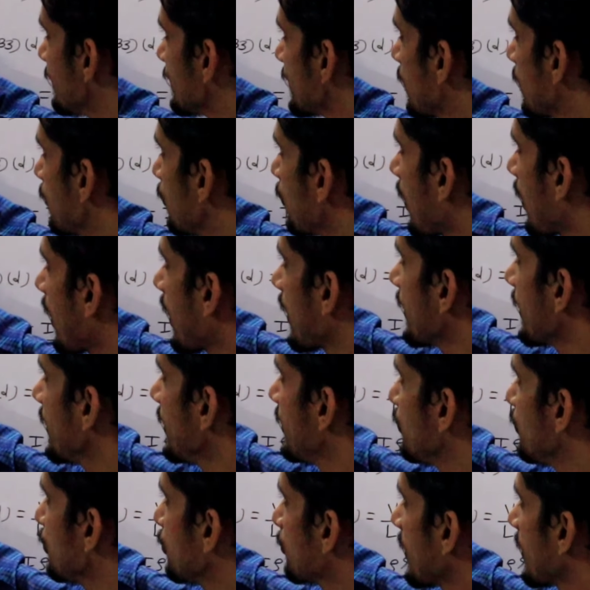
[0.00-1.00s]
is equal to I
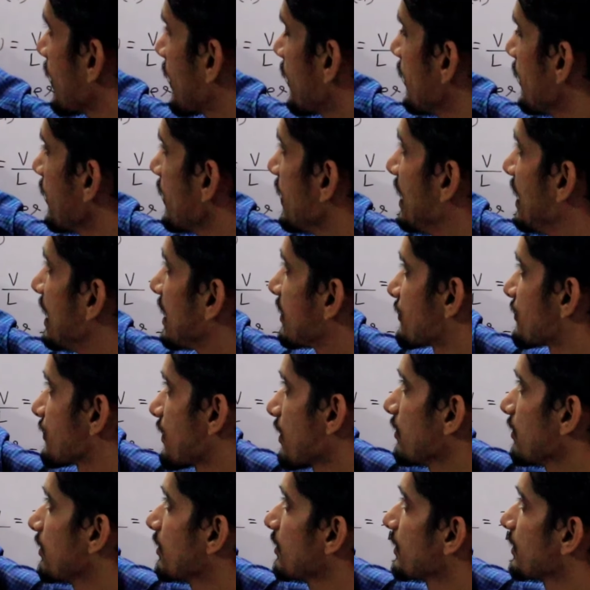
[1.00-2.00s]
into bracket
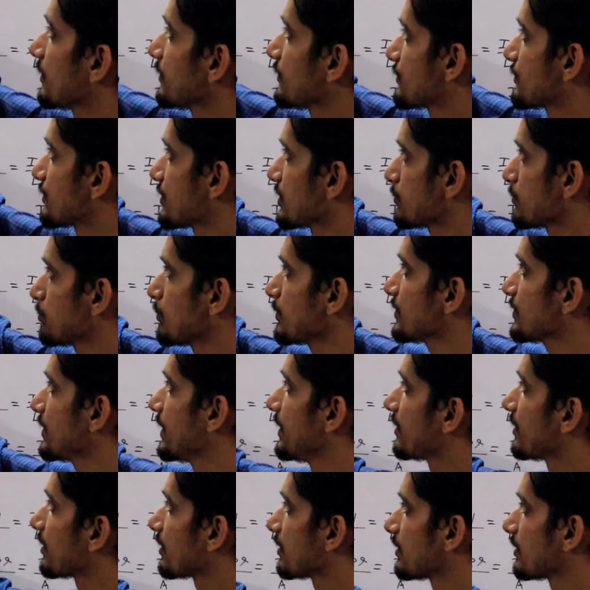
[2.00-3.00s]
external resistance plus
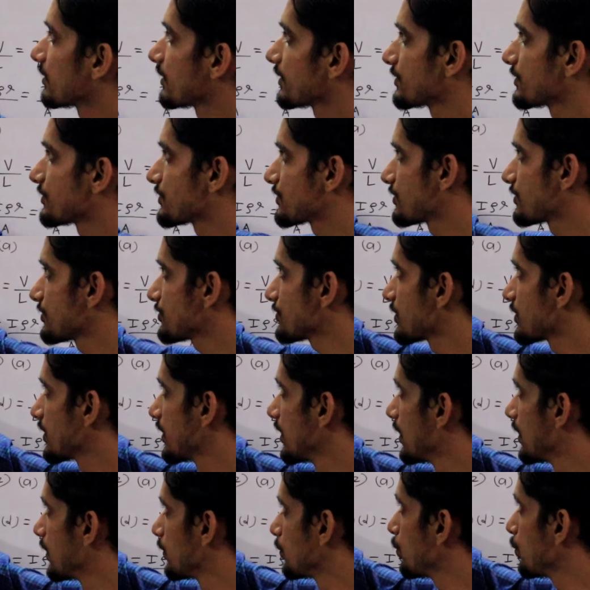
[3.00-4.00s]
internal resistance,
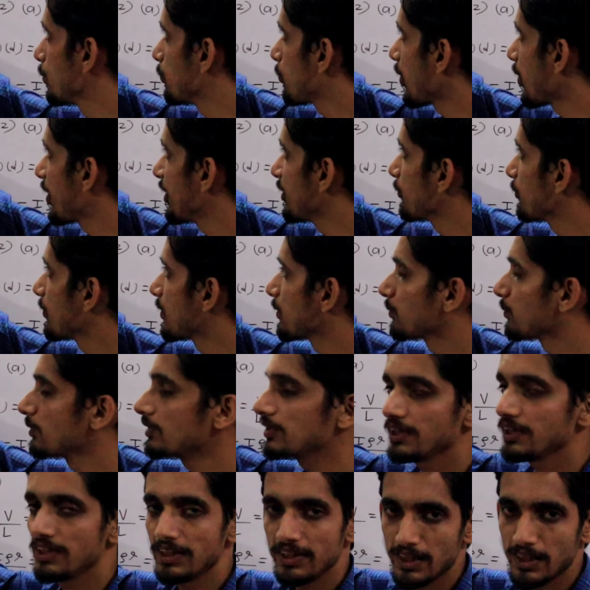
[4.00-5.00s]

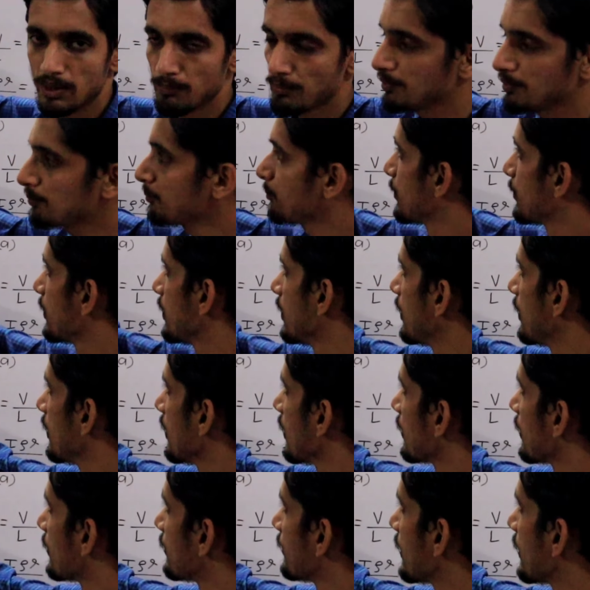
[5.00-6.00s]
2.11 EMF,
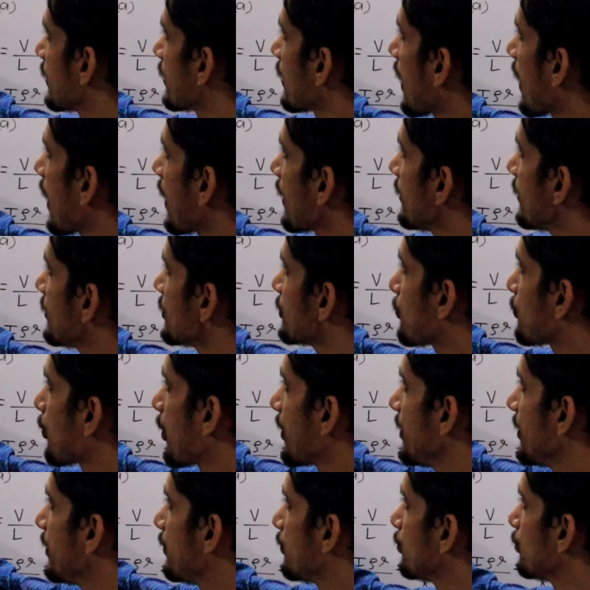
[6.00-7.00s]
then I is
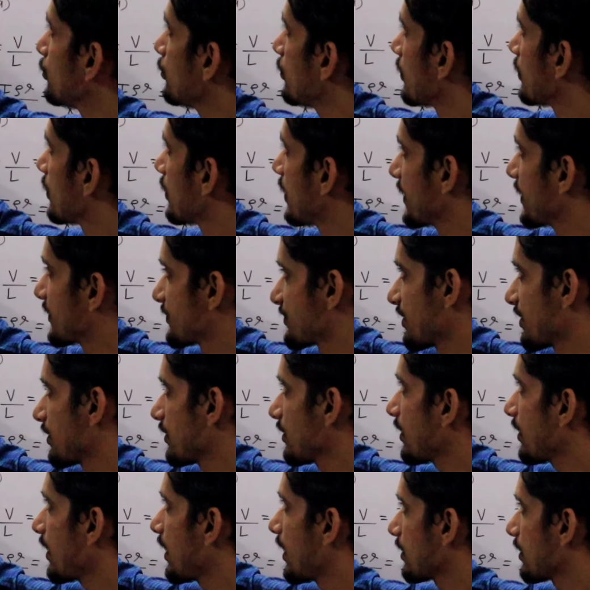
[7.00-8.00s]
0.2,
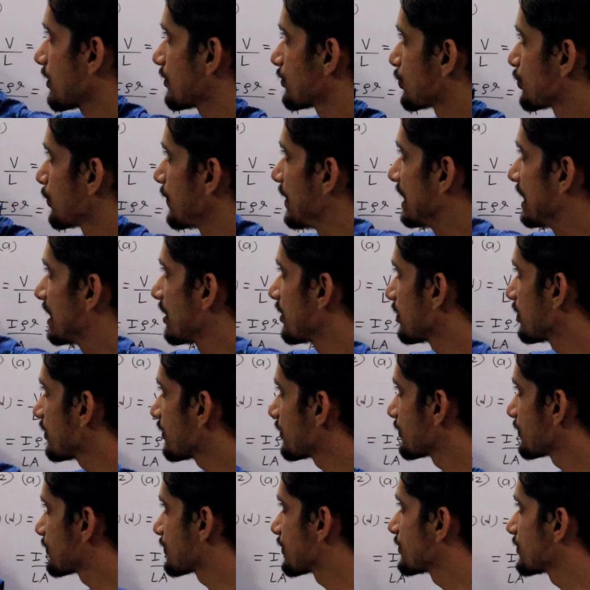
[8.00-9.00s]
external R, so internal
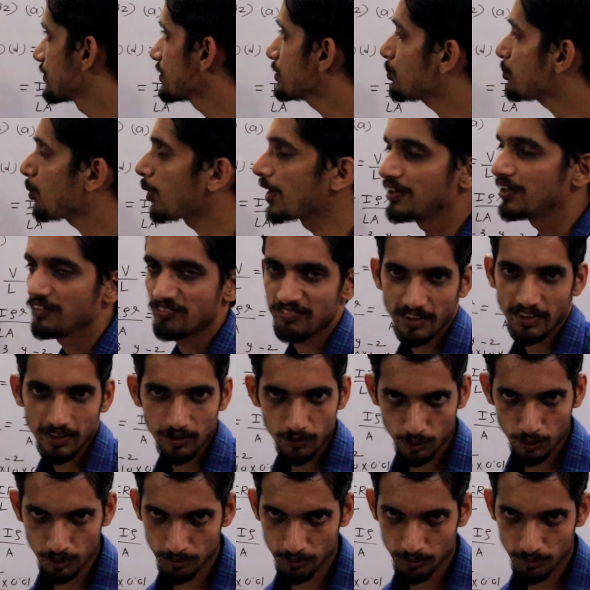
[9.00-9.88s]
resistance is 0.5.